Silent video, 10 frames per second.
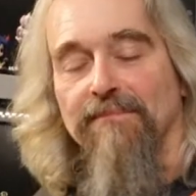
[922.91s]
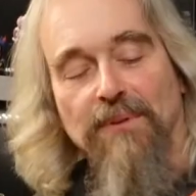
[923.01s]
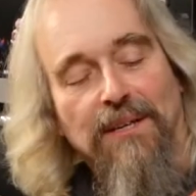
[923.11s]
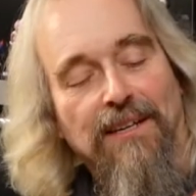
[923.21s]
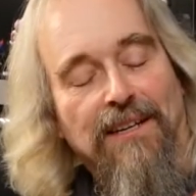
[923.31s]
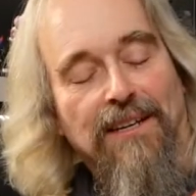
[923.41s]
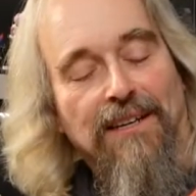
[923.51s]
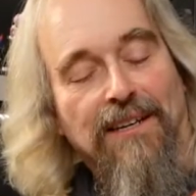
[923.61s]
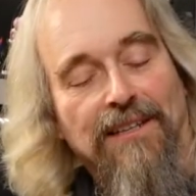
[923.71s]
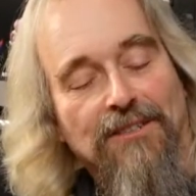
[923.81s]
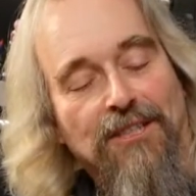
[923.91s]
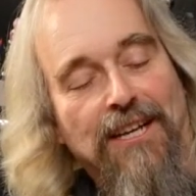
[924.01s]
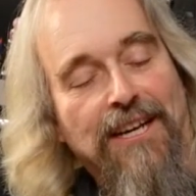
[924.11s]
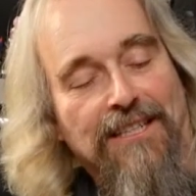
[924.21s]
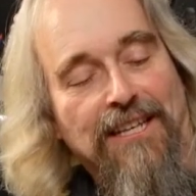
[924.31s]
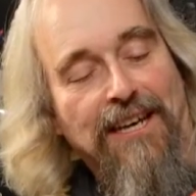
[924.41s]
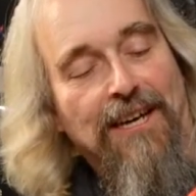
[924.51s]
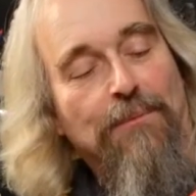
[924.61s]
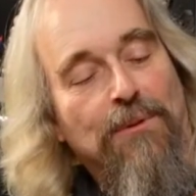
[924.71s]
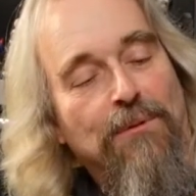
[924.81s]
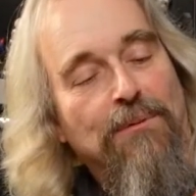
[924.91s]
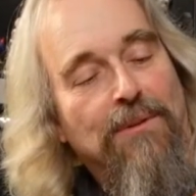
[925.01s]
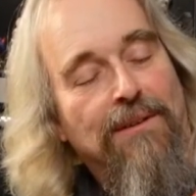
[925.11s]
being a J.S. Campbell